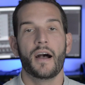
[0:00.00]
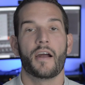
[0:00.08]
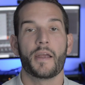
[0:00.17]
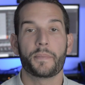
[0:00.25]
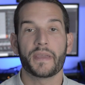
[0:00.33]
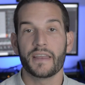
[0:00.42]
All
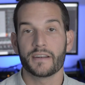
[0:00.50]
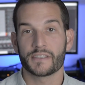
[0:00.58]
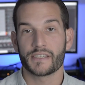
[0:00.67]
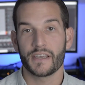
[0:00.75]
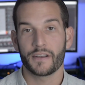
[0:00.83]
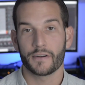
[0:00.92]
right, beginner
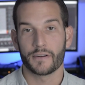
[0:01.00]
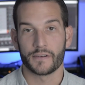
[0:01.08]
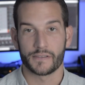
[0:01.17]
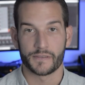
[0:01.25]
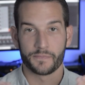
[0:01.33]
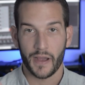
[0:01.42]

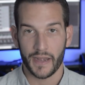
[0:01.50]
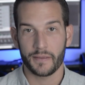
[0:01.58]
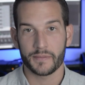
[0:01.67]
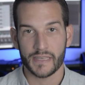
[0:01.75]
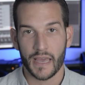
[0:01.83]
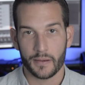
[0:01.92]
singers, my name
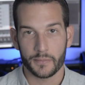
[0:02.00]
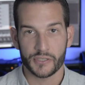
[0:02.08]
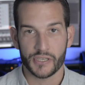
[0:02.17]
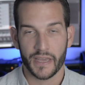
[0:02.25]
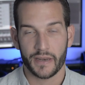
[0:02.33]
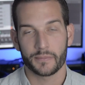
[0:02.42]
is Adam
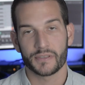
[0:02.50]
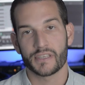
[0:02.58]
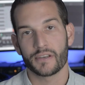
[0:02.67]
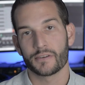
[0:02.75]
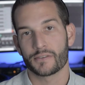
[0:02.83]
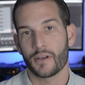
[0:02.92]
Mishan. I'm a
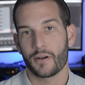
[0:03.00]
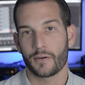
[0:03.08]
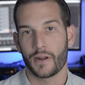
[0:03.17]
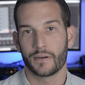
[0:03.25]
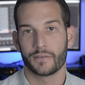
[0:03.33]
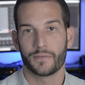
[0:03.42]
singer,
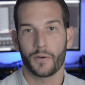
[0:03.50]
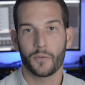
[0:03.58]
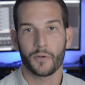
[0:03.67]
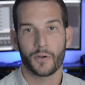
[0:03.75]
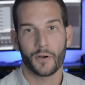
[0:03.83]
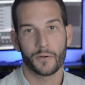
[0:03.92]
songwriter, and
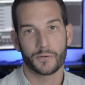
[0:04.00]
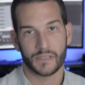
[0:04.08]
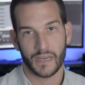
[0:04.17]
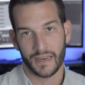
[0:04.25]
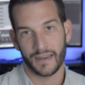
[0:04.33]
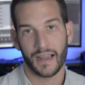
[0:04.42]
vocal coach,
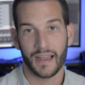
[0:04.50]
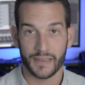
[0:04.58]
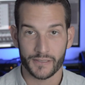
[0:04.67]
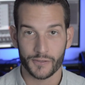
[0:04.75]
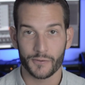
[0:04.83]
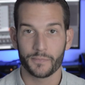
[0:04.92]
and I
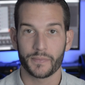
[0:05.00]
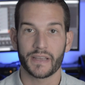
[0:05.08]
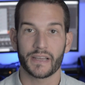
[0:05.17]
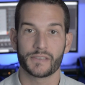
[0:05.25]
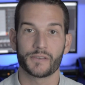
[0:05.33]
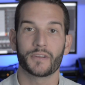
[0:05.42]
assume
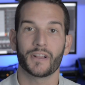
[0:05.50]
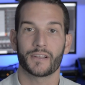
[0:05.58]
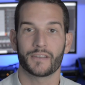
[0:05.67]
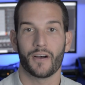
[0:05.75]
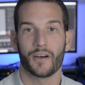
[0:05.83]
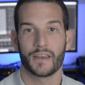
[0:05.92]
because you
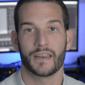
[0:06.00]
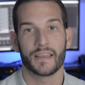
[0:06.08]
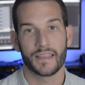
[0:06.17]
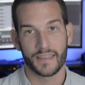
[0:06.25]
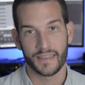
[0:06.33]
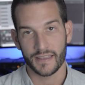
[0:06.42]
clicked on
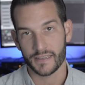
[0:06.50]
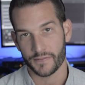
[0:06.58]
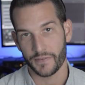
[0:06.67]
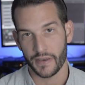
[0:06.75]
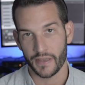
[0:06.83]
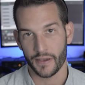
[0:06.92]
this
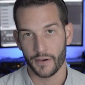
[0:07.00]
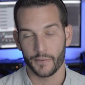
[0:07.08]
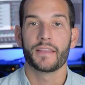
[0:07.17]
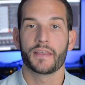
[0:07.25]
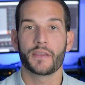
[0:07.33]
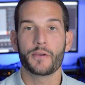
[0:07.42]

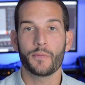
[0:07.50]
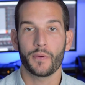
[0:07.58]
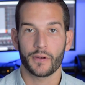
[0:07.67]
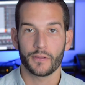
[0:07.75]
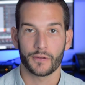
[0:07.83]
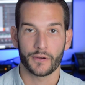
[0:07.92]
video that you
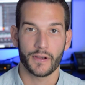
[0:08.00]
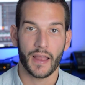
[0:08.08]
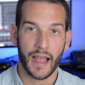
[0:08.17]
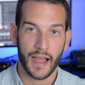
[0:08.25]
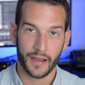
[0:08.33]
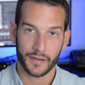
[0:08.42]
want to learn
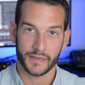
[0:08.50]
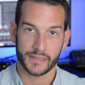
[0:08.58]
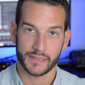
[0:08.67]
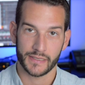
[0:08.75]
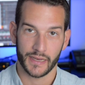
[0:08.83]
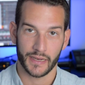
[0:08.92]
how to
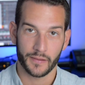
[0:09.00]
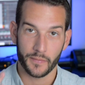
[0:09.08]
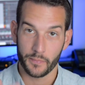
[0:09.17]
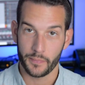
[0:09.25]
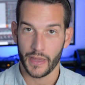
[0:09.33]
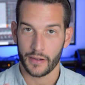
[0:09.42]
sing
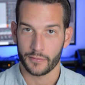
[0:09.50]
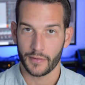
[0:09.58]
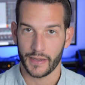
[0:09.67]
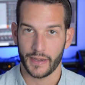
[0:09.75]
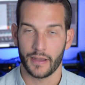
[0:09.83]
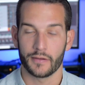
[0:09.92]
better
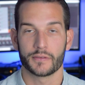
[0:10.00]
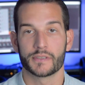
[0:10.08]
right now.